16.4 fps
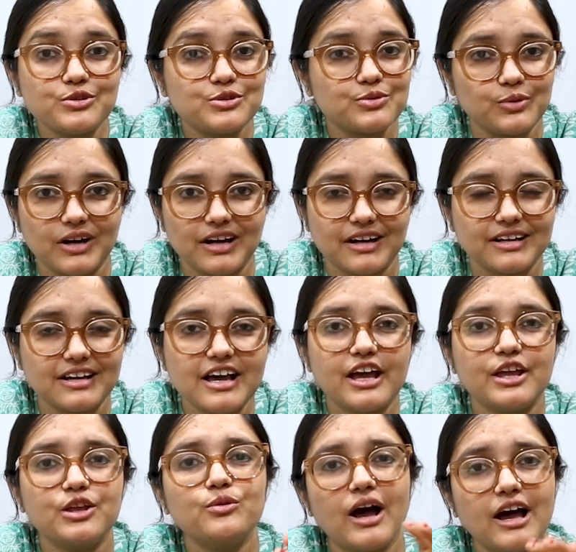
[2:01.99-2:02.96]
won't work.
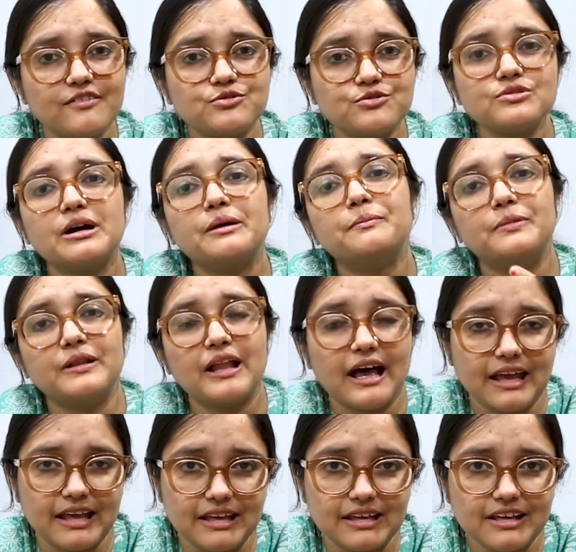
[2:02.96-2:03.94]
You have to
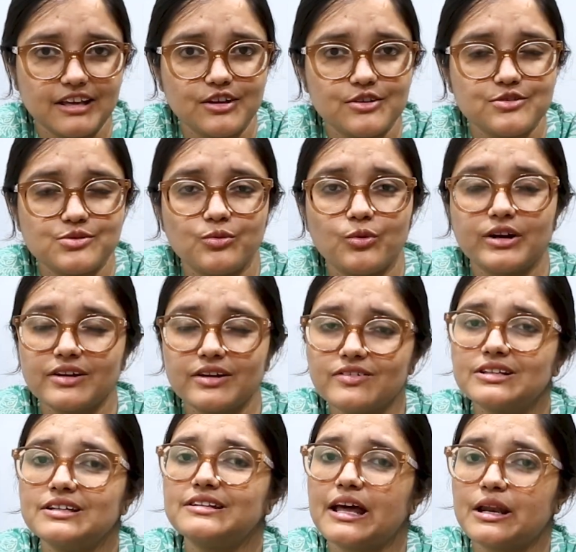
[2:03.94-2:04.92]
apply. So
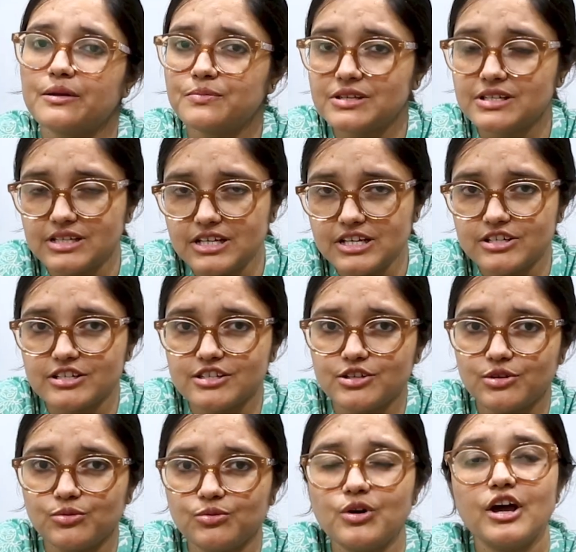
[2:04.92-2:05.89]
whatever the therapist
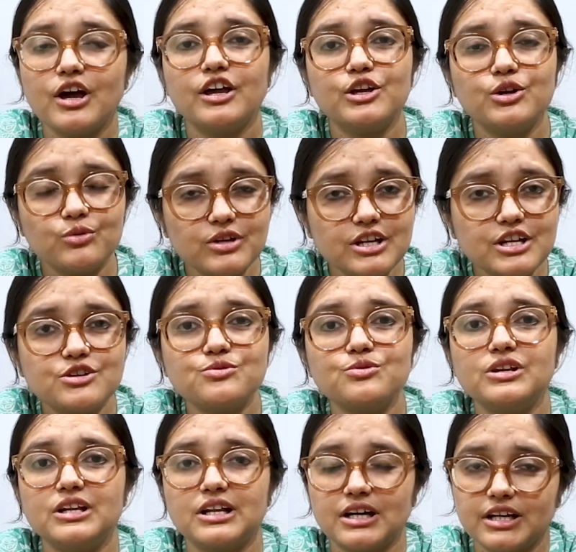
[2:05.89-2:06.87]
teaches you, you need
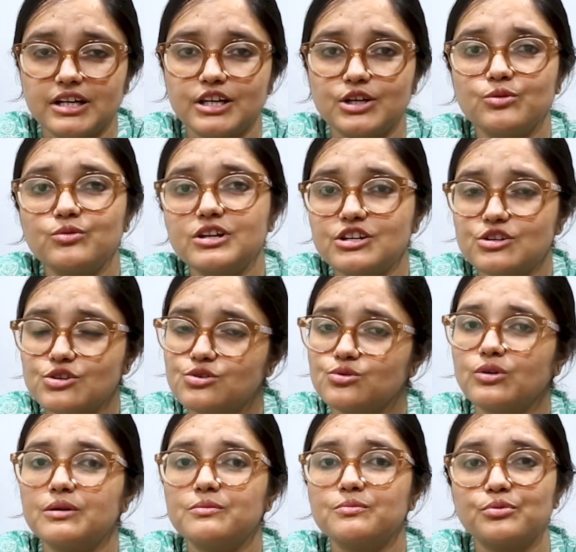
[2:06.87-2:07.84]
to learn, you need
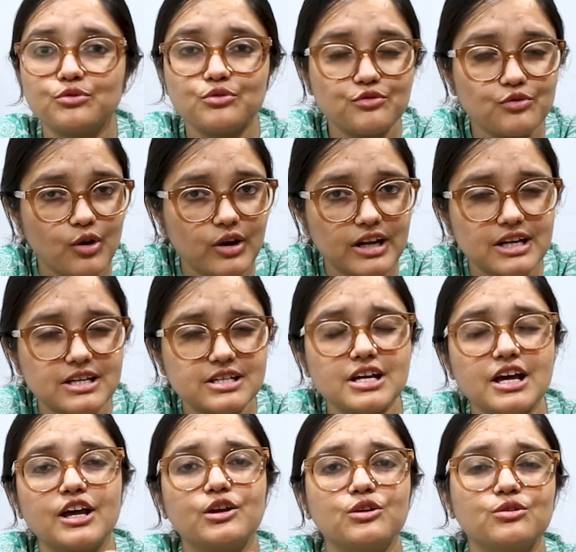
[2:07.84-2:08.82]
to improve on it,
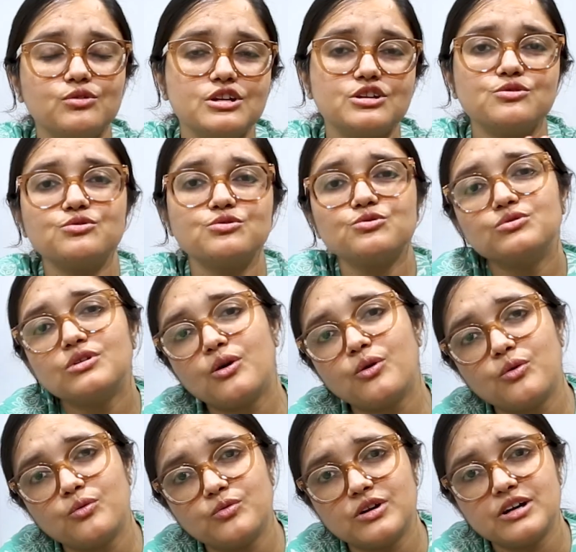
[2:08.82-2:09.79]
you need to do the
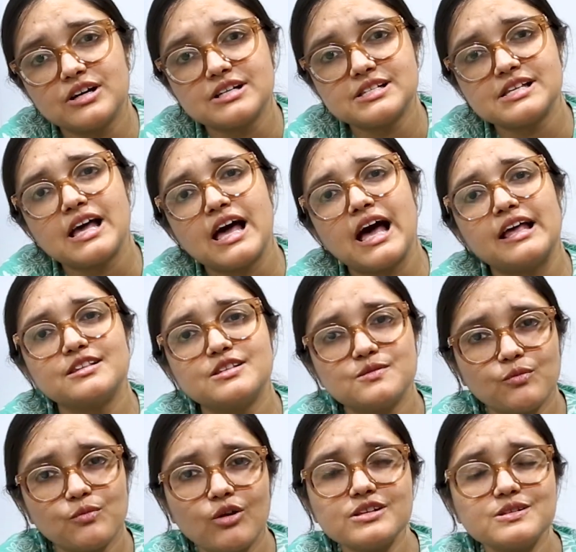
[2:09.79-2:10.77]
homeworks, and
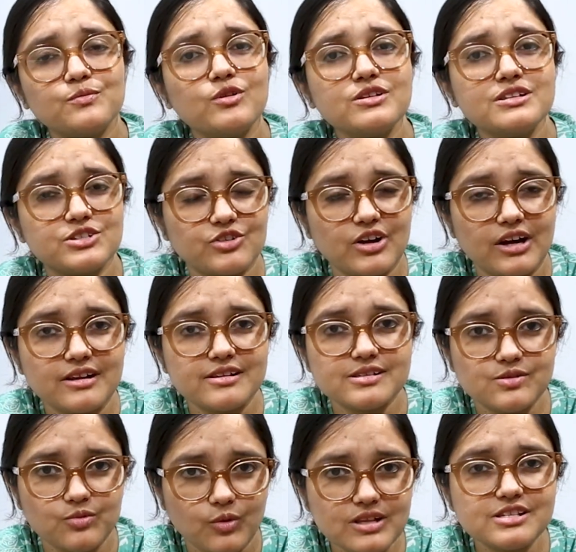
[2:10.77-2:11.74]
small
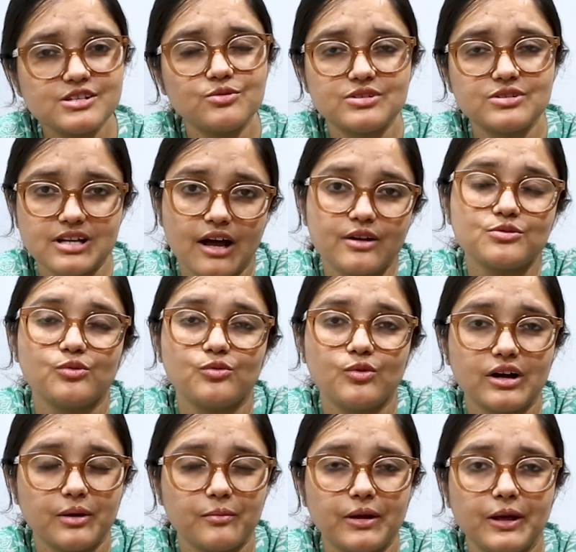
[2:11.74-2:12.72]
struggles, once you start
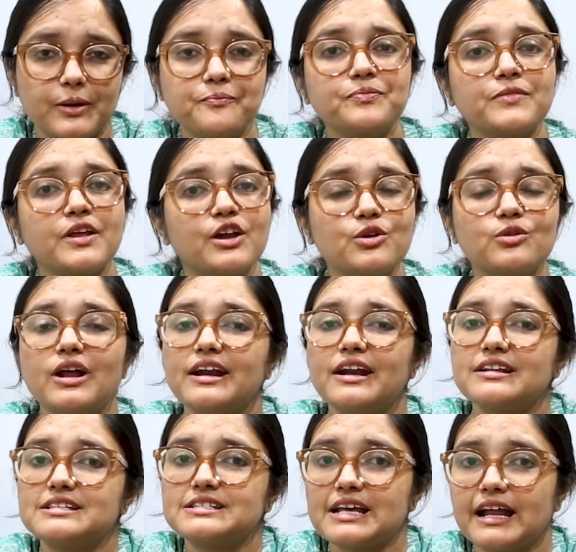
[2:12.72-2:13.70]
overcoming, you'll
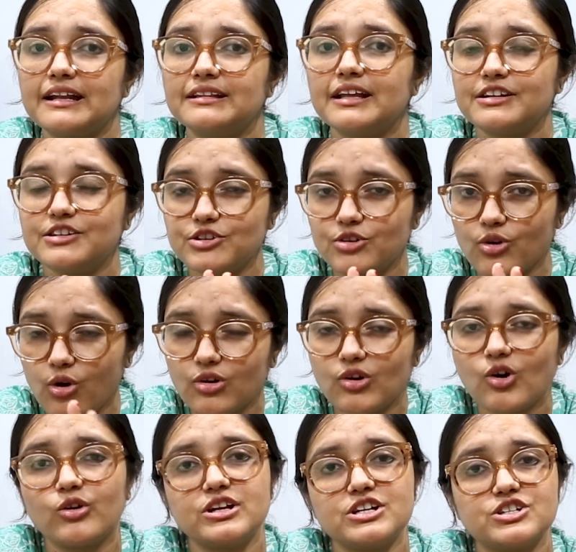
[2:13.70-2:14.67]
understand that your
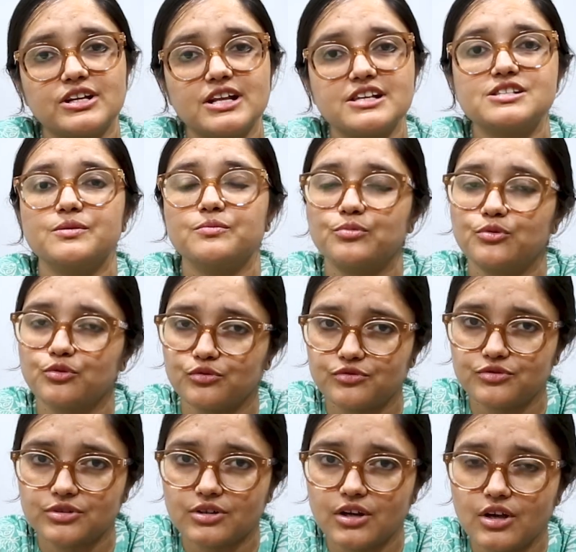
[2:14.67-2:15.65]
cognition has
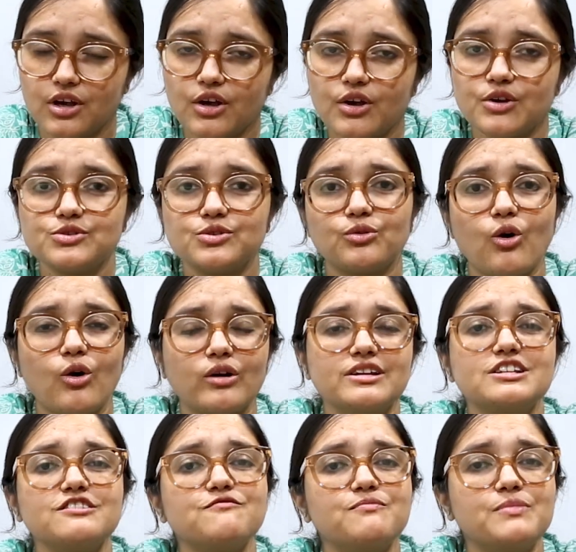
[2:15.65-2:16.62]
improved. So
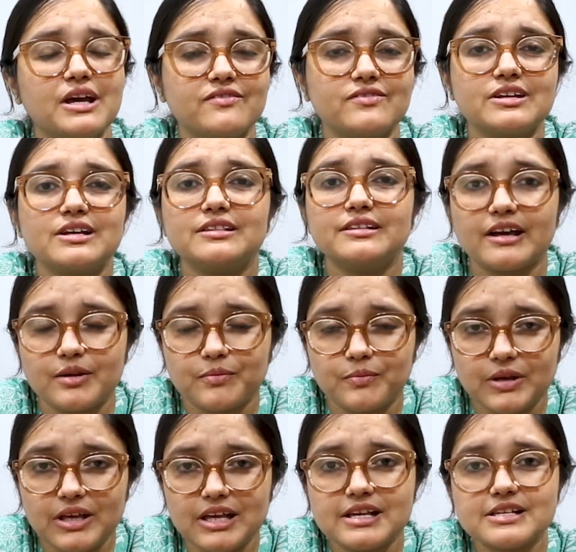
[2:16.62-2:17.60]
cognitive behavioral
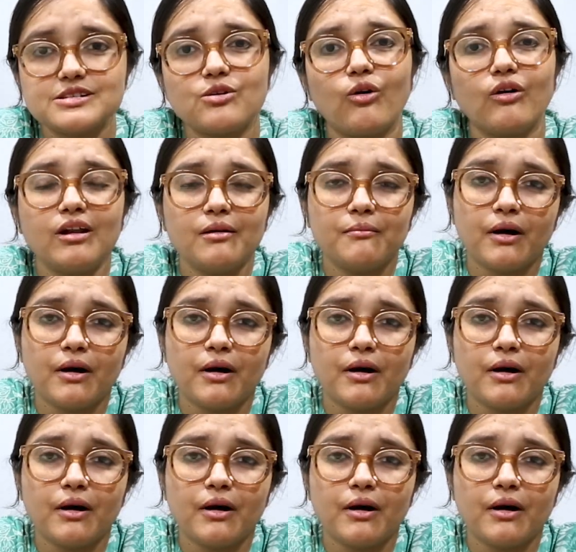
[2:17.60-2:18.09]
therapy is all